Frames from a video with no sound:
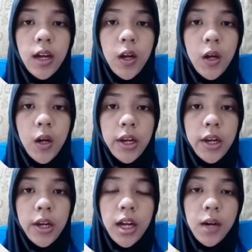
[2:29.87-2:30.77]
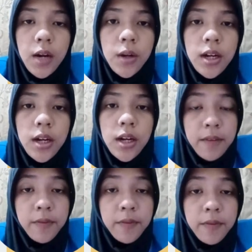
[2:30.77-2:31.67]
on how
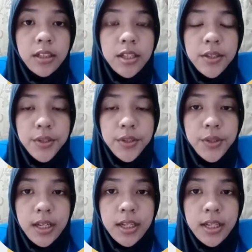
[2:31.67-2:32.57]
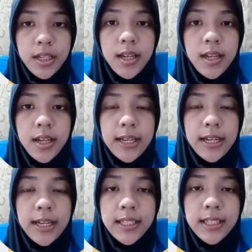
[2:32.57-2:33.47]
EFL students apply
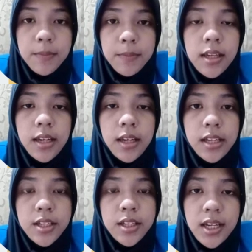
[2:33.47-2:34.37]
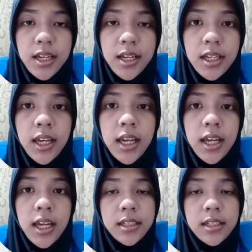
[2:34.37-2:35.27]
skimming and scanning
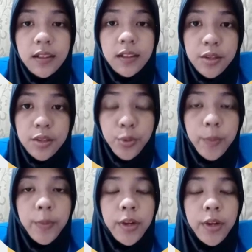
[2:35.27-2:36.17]
in the classroom.